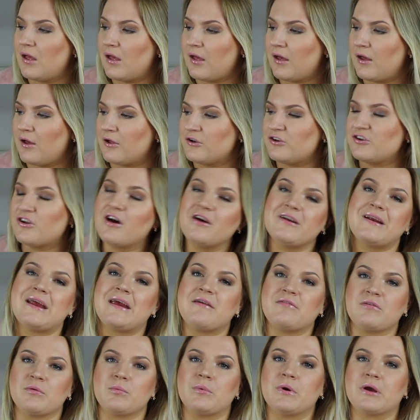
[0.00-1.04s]
Not
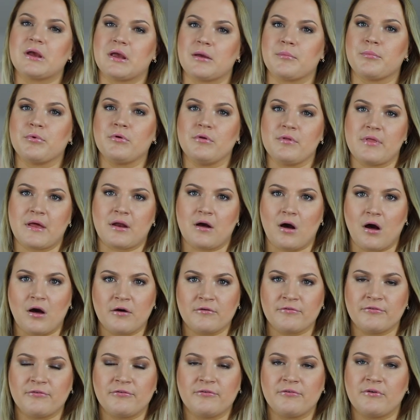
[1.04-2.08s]
everyone can pull that
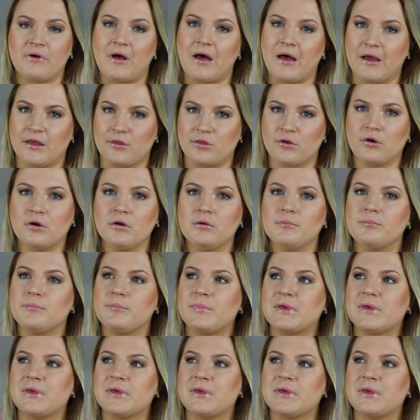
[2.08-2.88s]
off either,